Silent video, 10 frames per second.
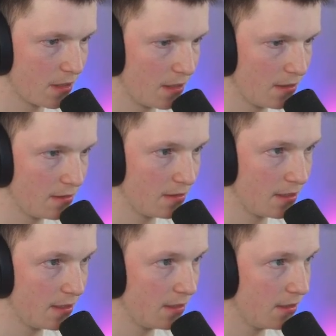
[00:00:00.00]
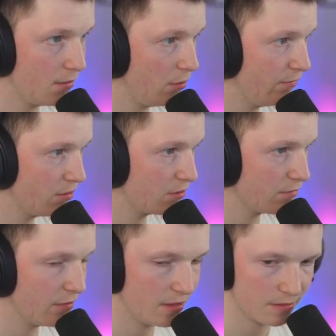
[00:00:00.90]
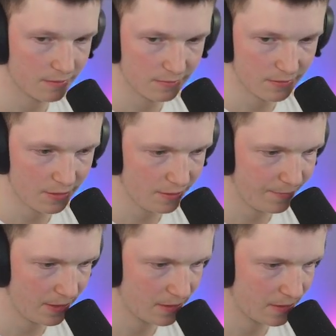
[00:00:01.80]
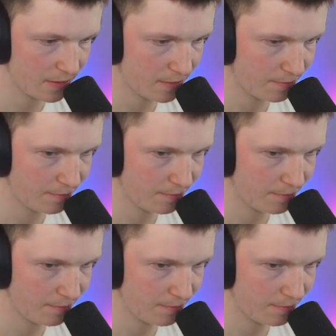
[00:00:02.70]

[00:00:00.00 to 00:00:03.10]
And that weather doesn't really look not the best, is it?